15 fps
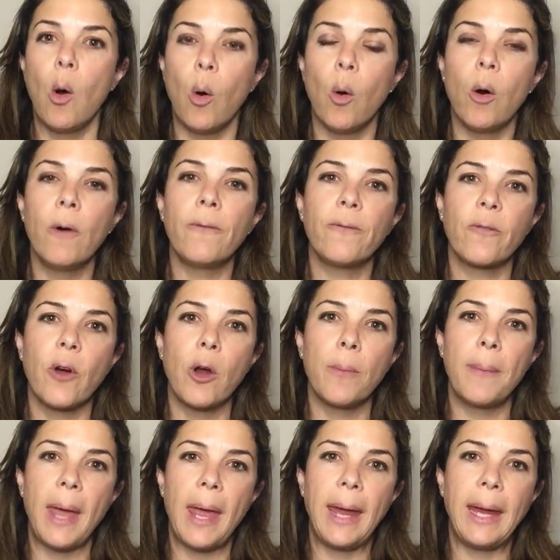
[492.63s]
or
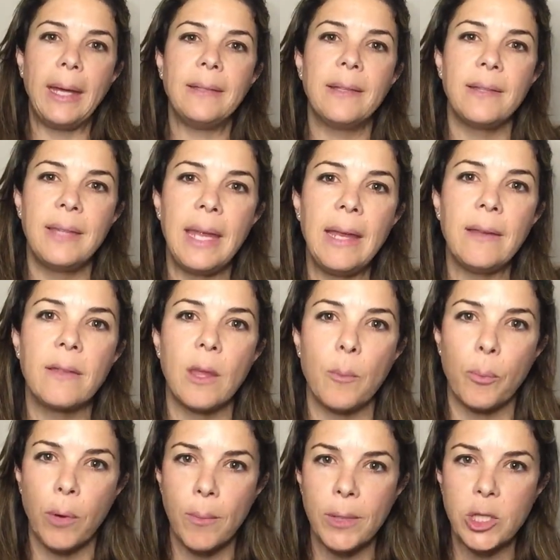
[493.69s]
from a disease
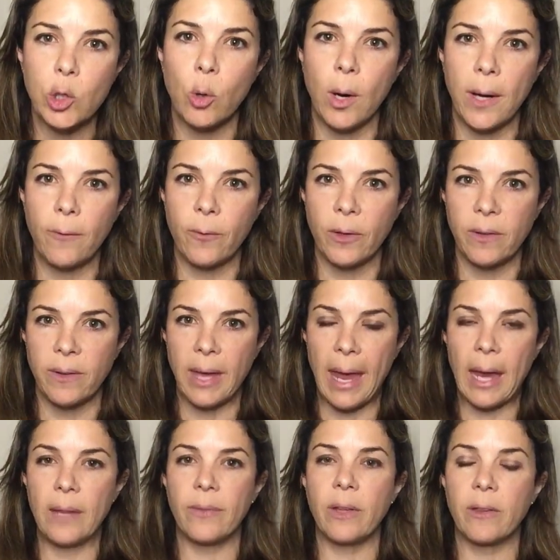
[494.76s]
that premature infants
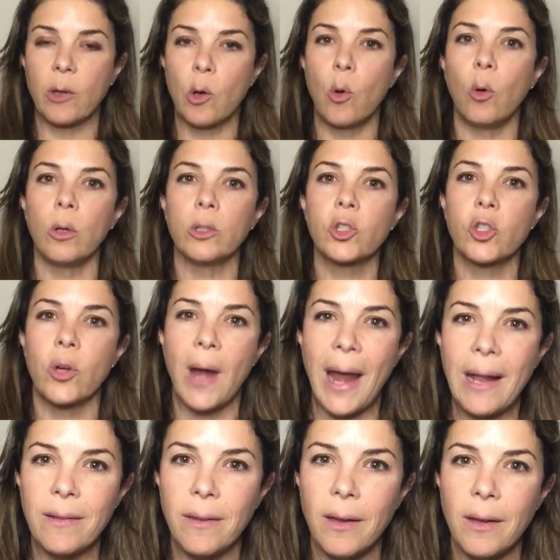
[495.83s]
get that's called
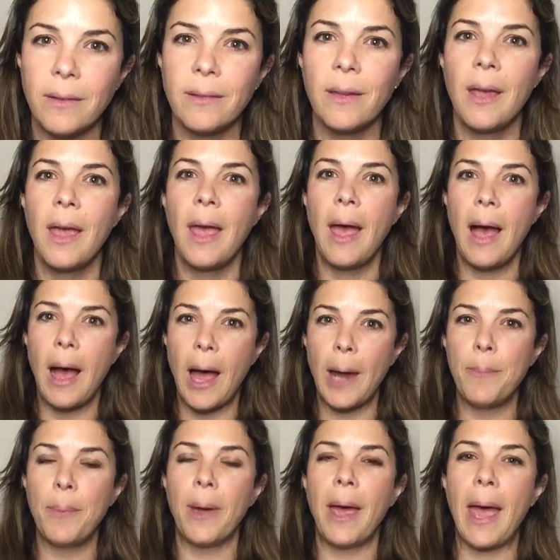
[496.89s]
transient
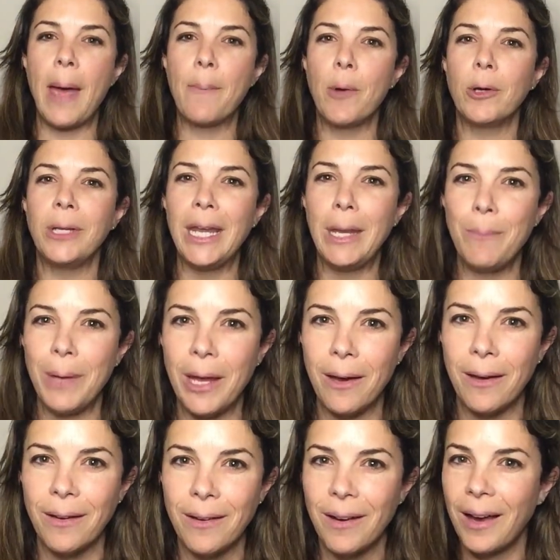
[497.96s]

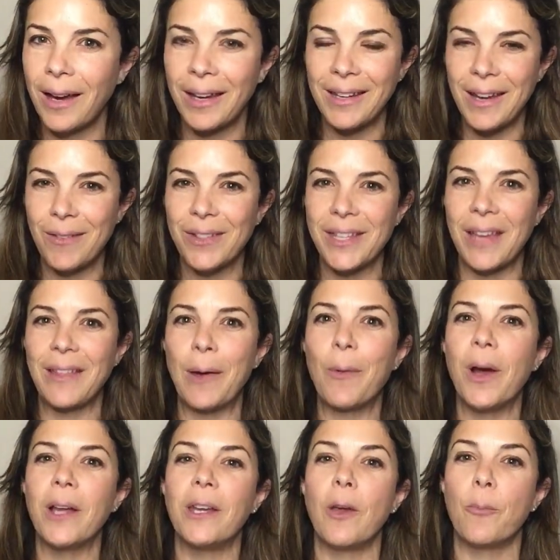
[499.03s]
hyperammonemia. I can never say that
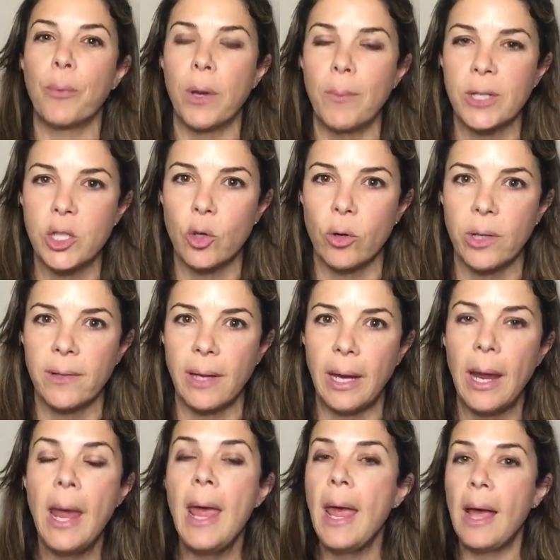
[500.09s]
word, a
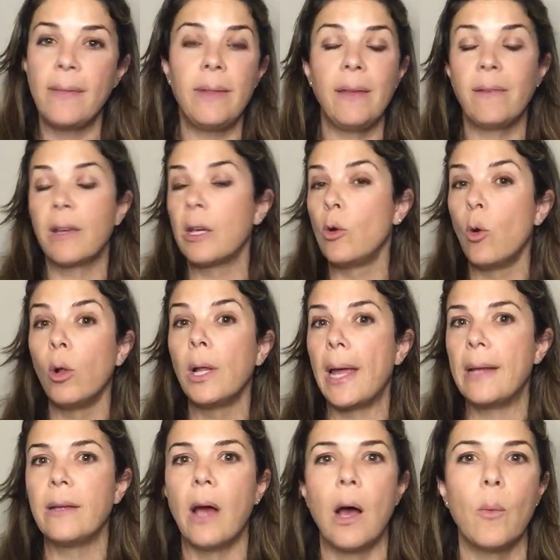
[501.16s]
prematurity. And these can all
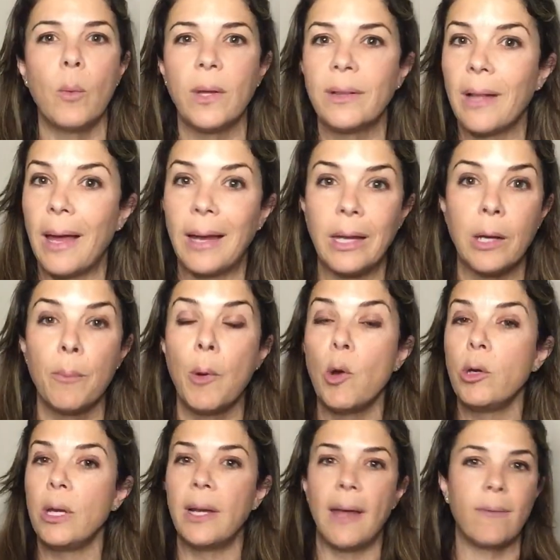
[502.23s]
end up with like an
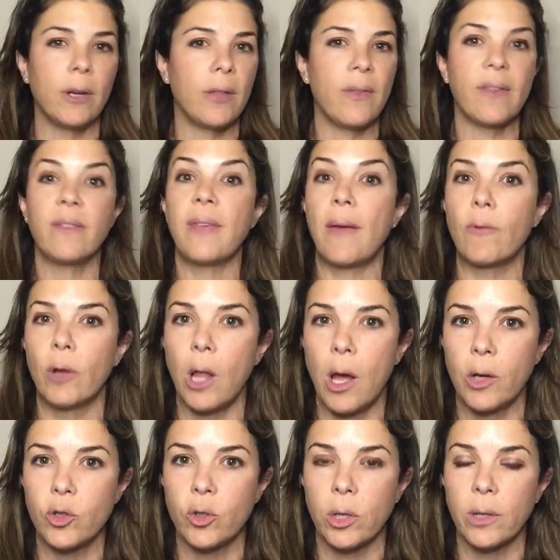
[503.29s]
ammonia level in the several
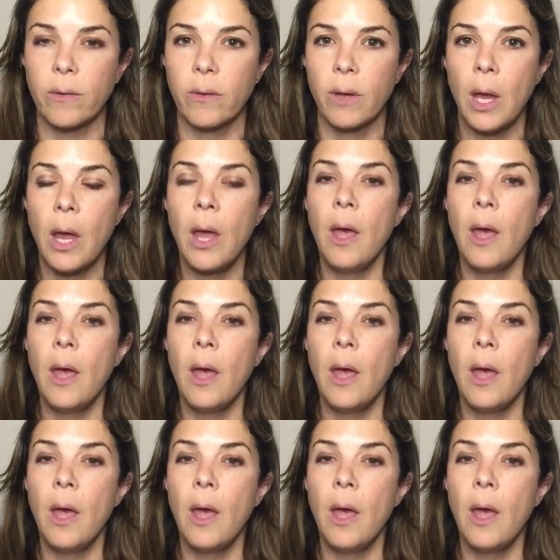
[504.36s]
hundreds.